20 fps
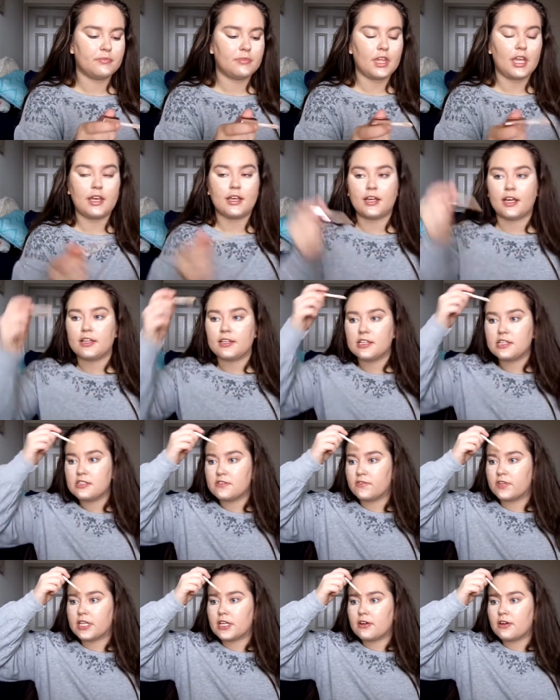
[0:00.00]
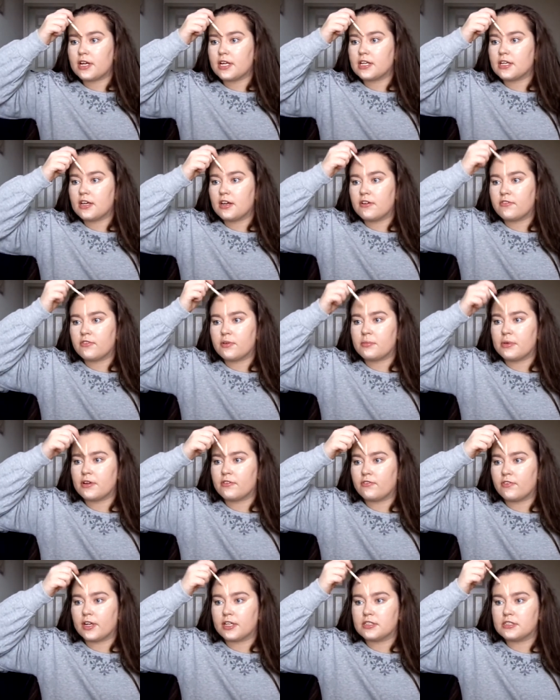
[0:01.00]
I got this video idea from my
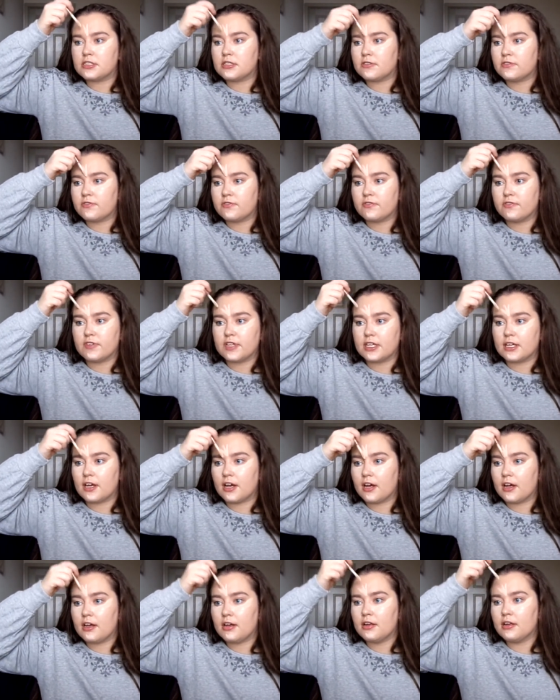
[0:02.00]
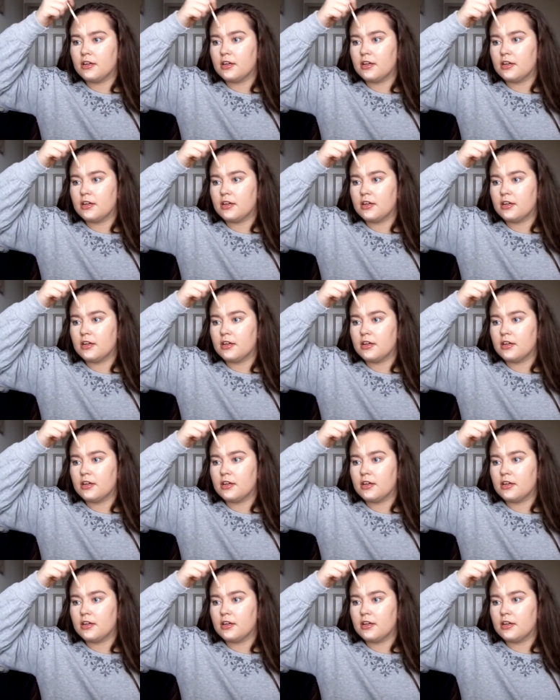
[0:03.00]
friend Sophia